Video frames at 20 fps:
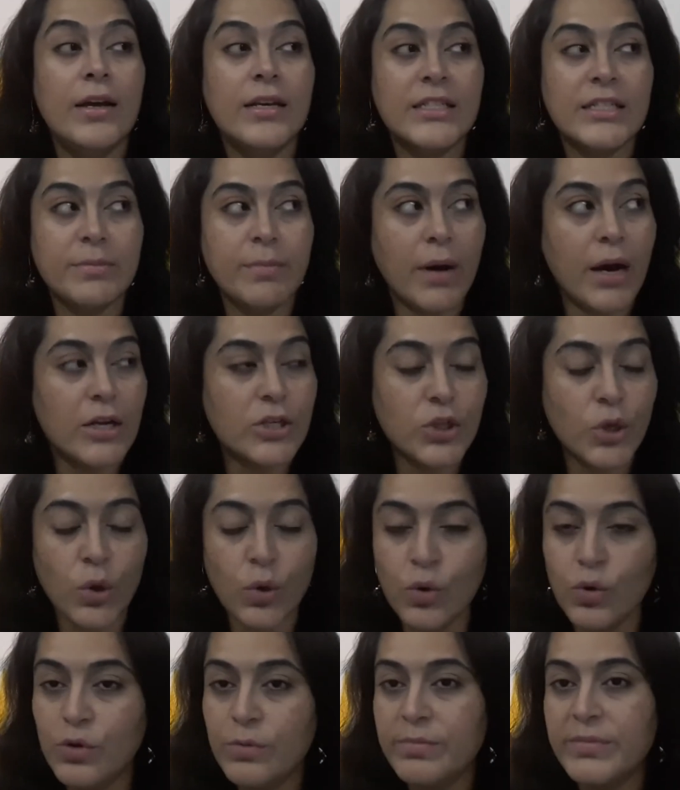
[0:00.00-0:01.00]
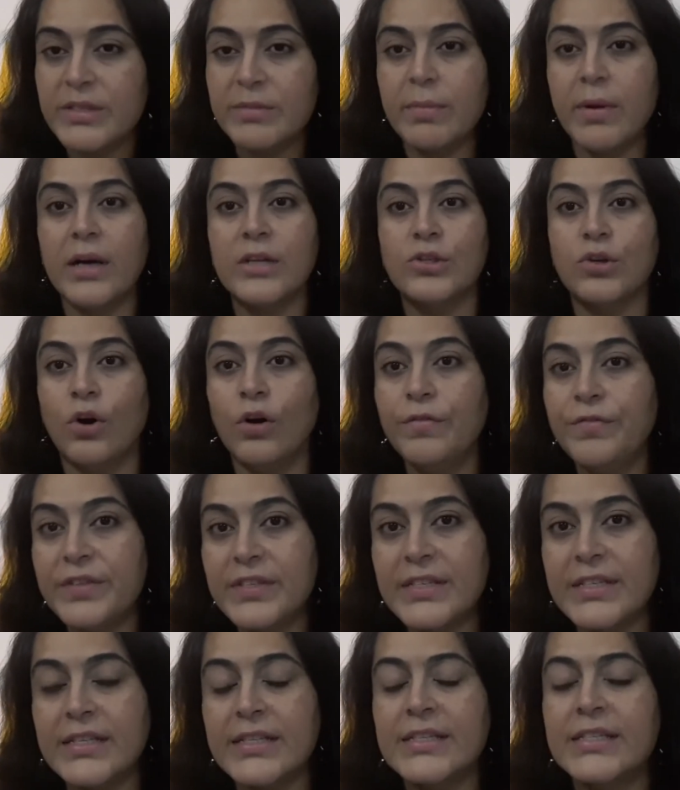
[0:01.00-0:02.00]
smart homes, smart
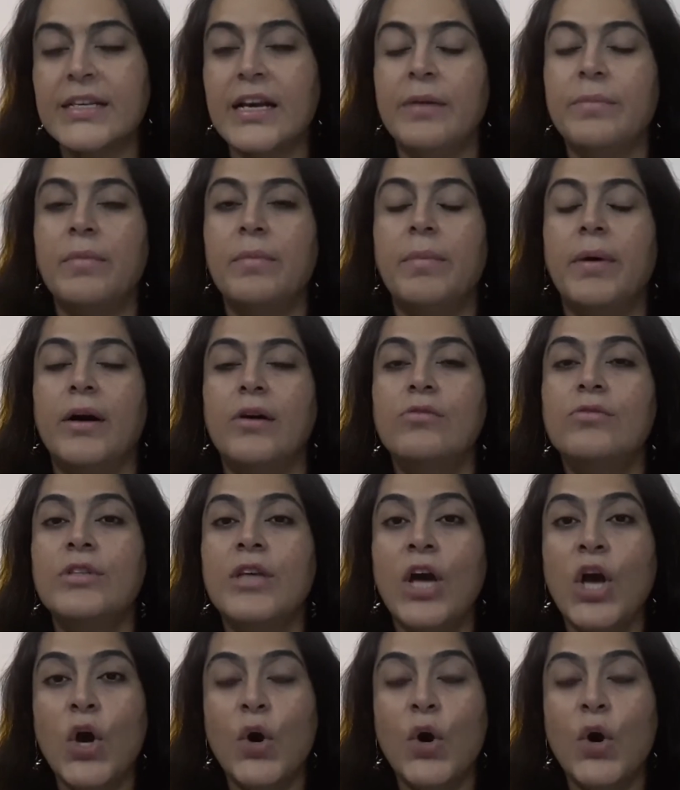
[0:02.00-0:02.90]
offices come about,